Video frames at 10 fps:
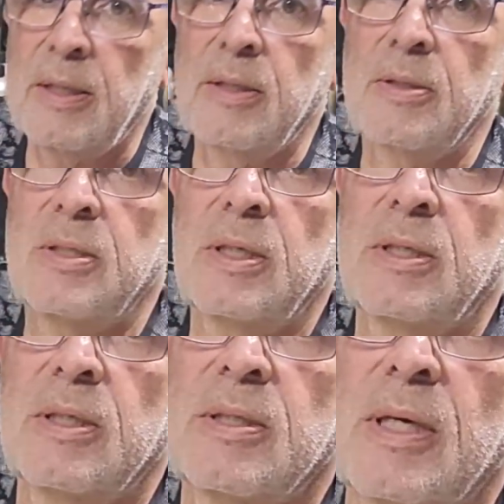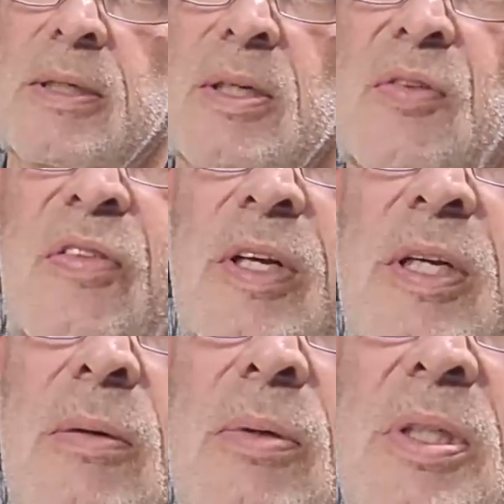You see this are uh, these
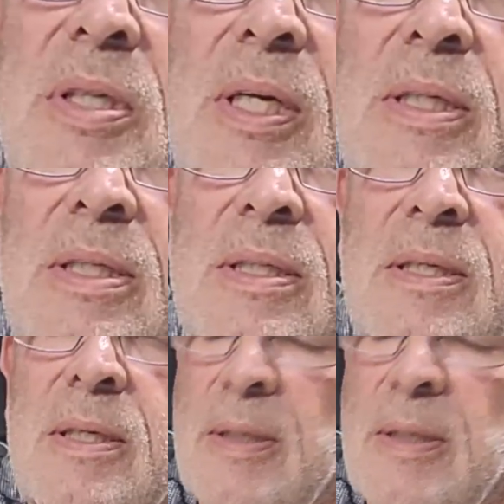funny results.